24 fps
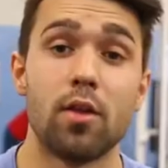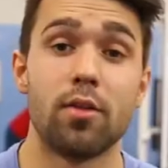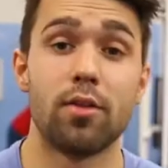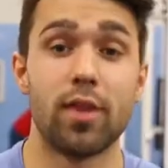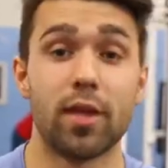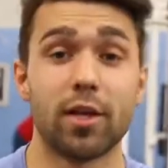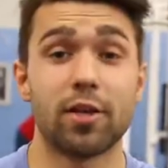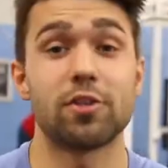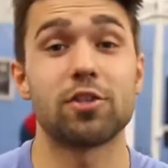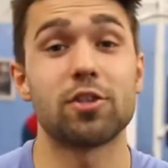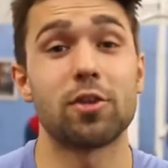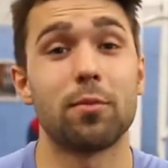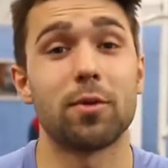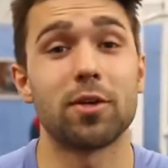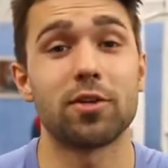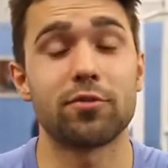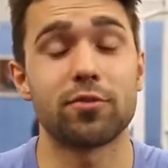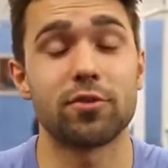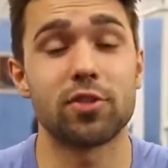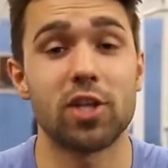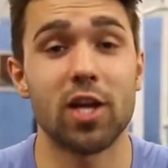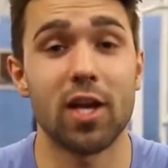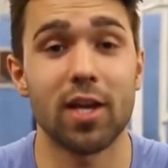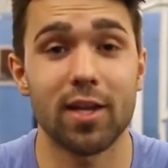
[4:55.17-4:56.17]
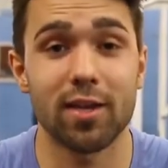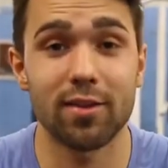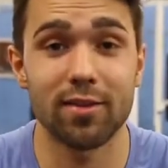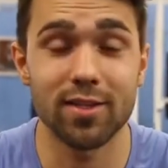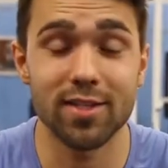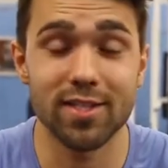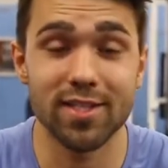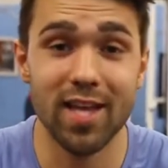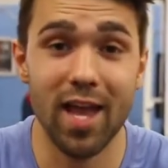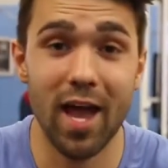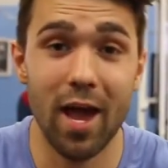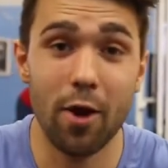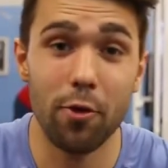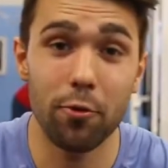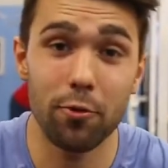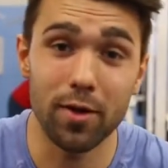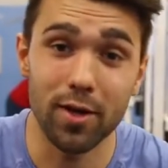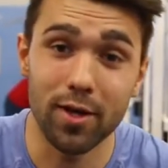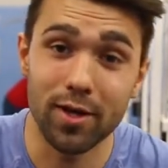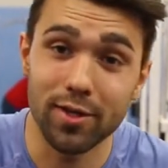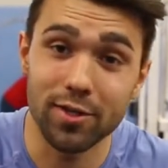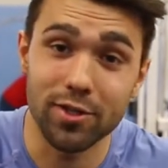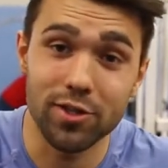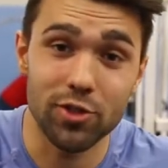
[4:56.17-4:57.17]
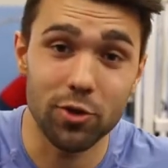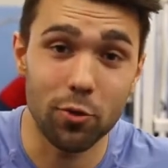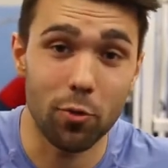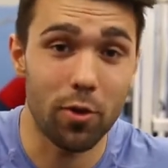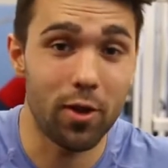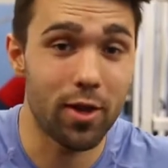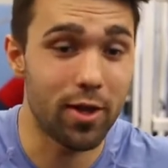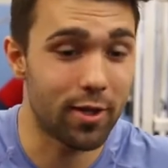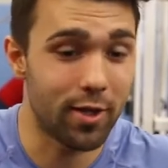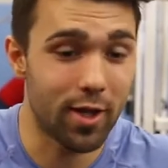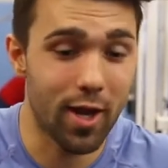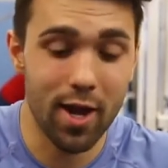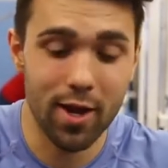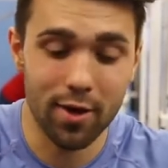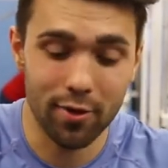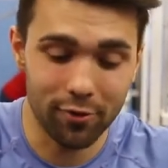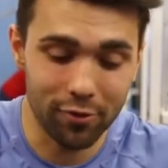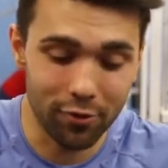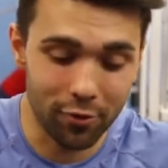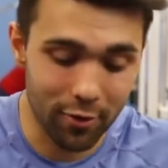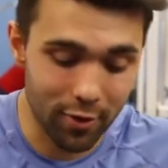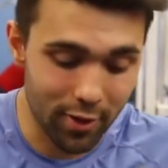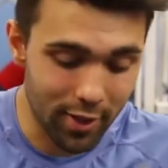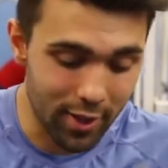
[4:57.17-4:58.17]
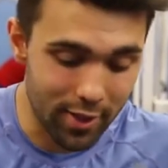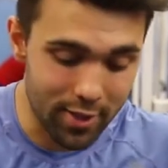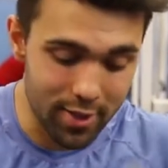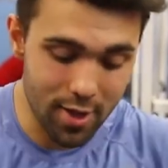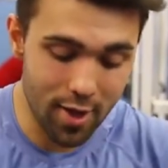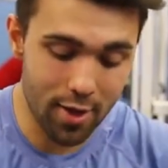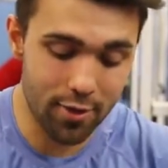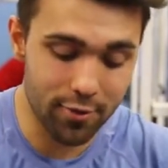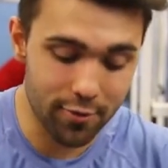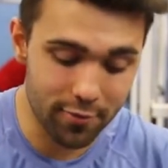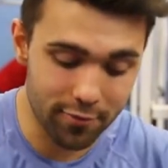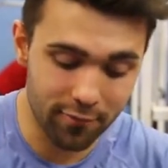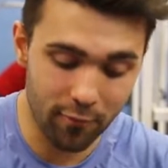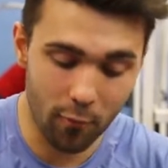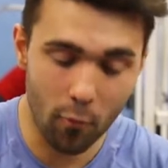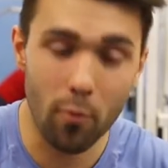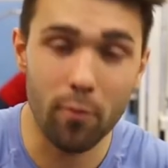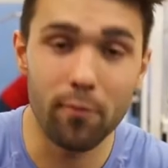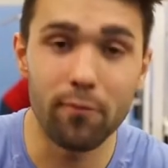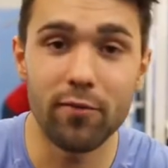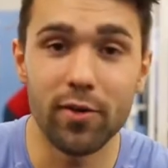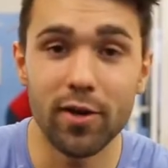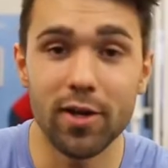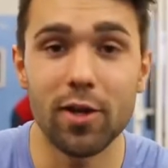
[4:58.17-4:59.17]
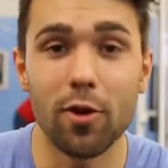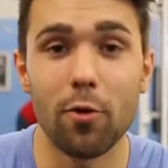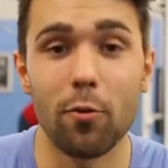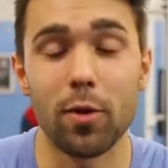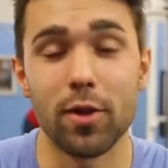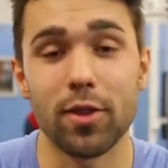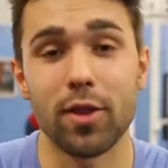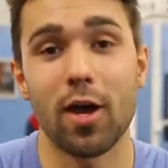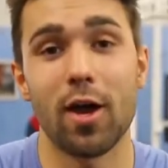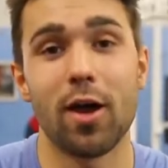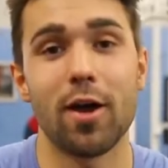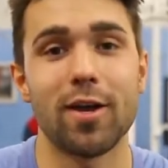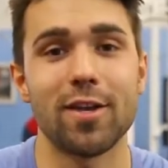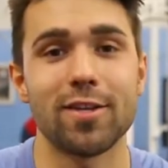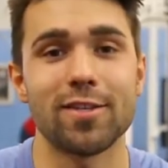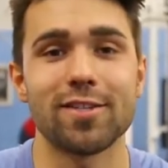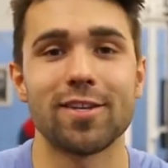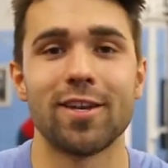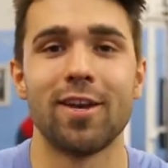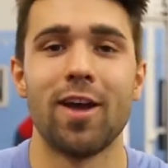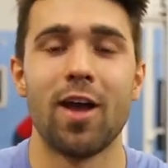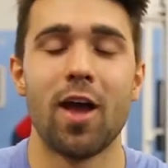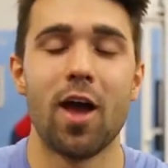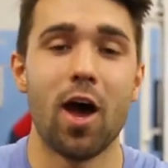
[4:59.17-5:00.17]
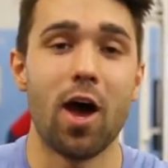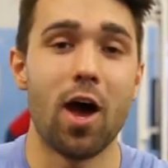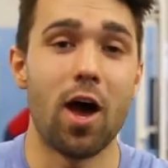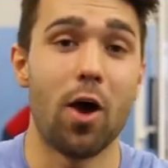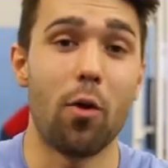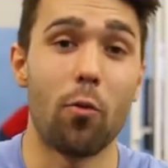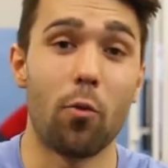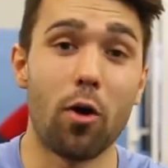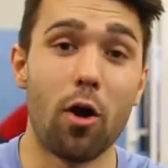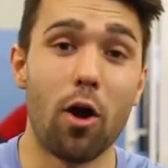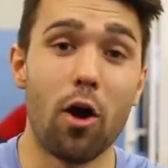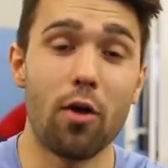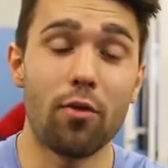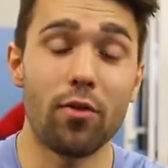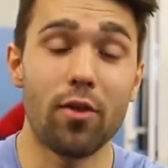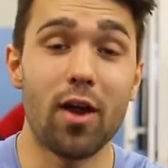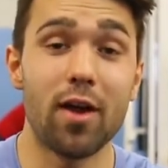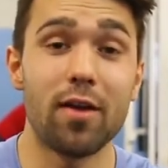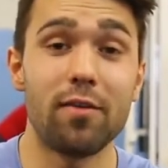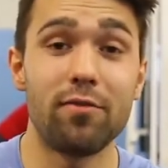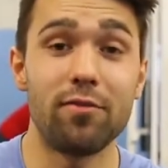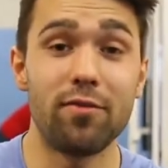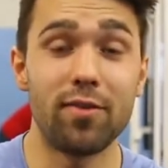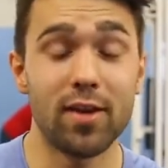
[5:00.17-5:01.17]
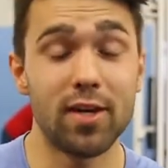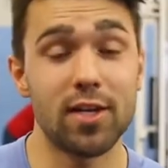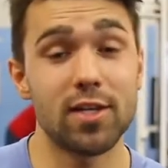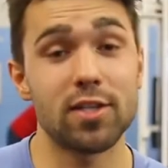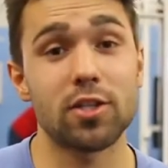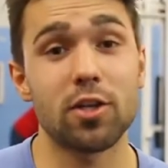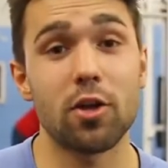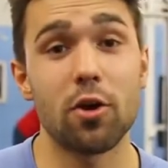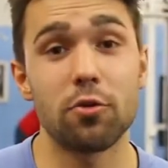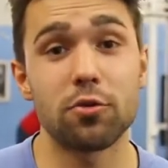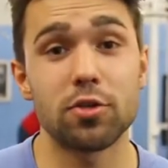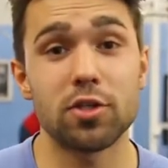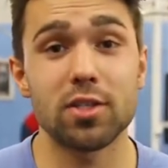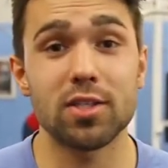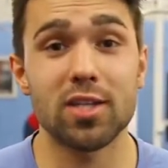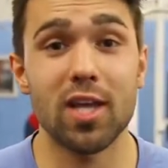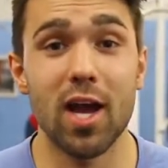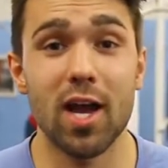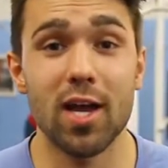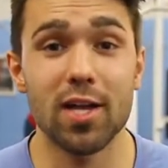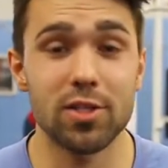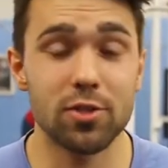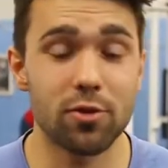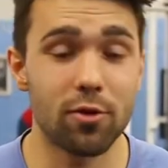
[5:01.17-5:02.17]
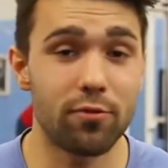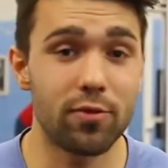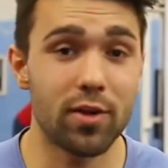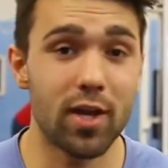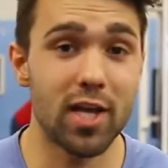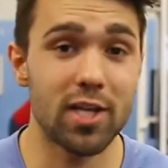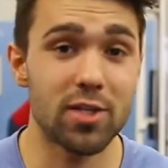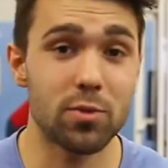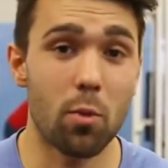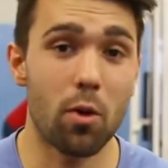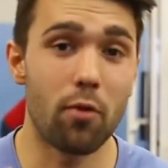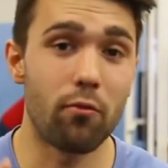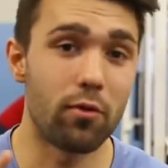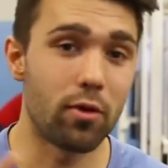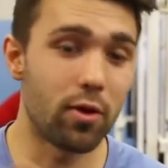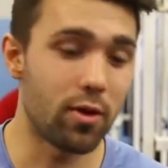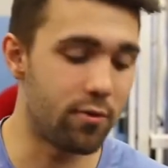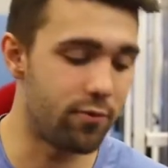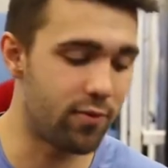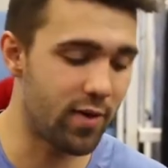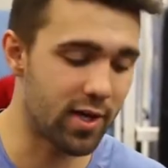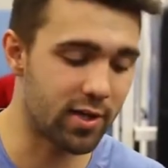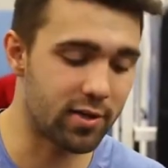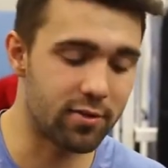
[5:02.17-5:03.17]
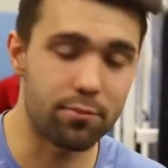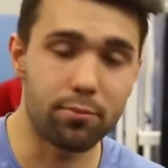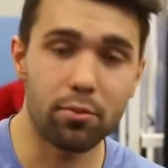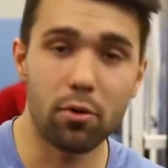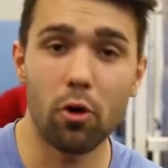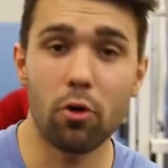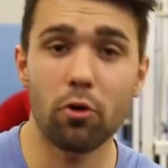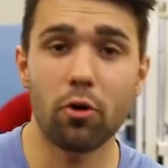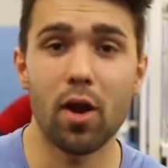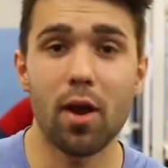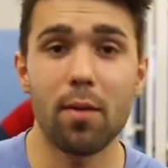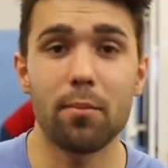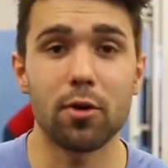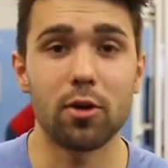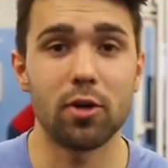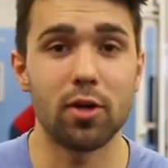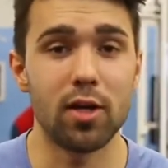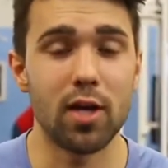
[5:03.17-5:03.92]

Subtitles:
Thank you so much for checking this out and enjoying kind of learning another form video with us. We're online fitness coaches, guys, so if you guys want really effective programming, you